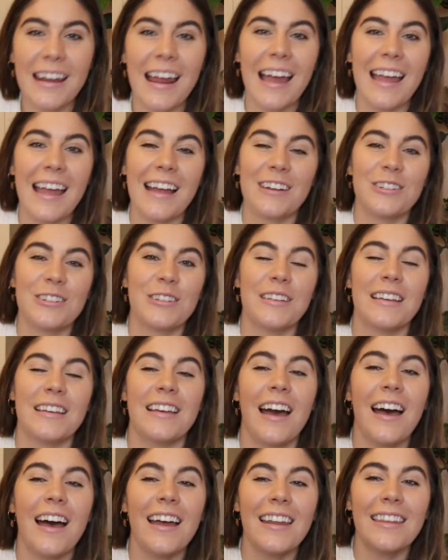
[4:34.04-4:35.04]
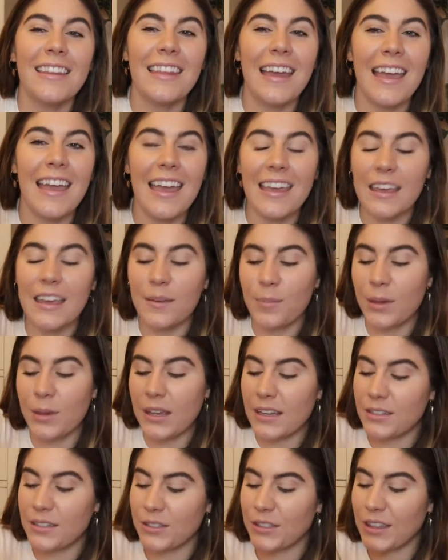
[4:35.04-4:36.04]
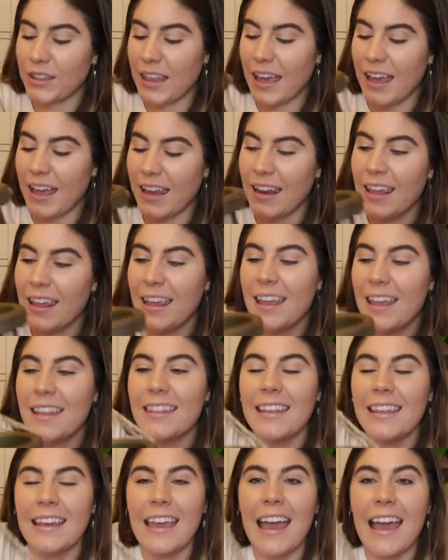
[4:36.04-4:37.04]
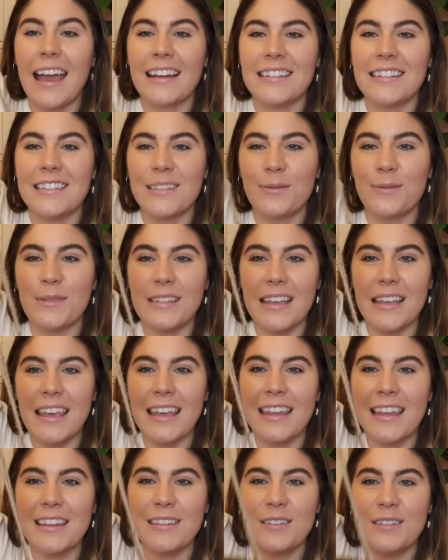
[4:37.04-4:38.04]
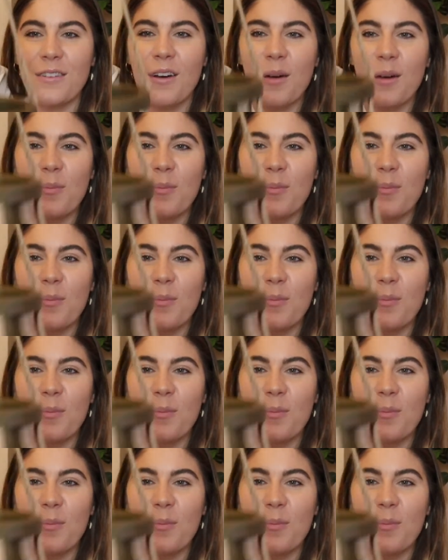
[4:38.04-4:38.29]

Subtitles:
I actually got the hanging planter that the cactus was in, so I'll